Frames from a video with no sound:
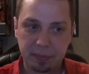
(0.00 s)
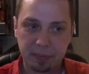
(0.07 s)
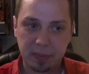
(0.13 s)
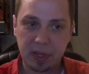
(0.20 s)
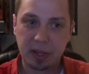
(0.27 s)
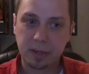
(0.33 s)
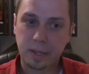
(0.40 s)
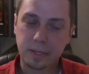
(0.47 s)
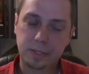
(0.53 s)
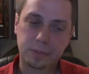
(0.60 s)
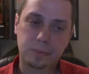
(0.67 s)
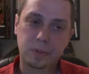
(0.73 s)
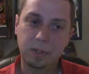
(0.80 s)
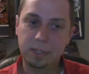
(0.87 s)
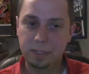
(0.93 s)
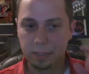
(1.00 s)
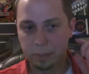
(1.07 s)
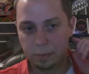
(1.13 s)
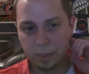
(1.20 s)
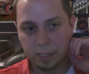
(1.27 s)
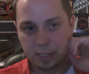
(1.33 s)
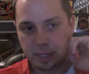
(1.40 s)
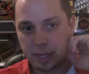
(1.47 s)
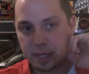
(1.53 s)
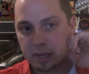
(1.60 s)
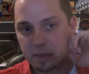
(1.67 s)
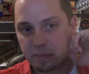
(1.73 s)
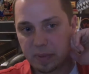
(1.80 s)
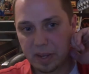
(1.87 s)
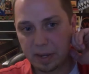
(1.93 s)
And towards the end
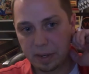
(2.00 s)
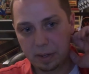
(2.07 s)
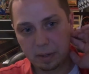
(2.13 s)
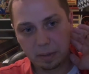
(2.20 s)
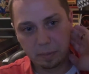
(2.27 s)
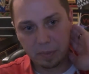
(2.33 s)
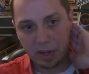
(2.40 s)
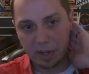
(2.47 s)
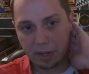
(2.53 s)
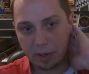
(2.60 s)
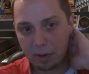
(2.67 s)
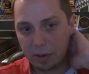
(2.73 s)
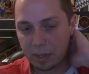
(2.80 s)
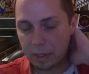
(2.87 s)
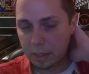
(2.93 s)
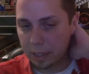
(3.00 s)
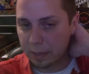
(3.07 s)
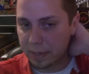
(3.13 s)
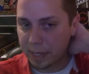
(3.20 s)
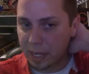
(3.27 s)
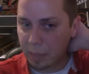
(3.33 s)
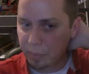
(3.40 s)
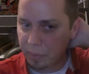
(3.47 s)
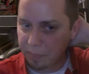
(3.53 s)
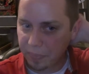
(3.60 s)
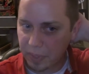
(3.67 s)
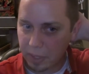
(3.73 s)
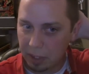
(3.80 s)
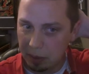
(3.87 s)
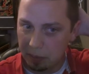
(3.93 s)
of my urine clearing up,
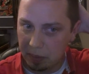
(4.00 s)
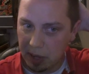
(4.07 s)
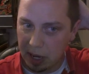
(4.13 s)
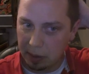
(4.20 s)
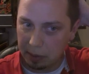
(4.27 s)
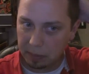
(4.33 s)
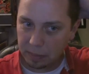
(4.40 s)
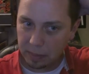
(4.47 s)
I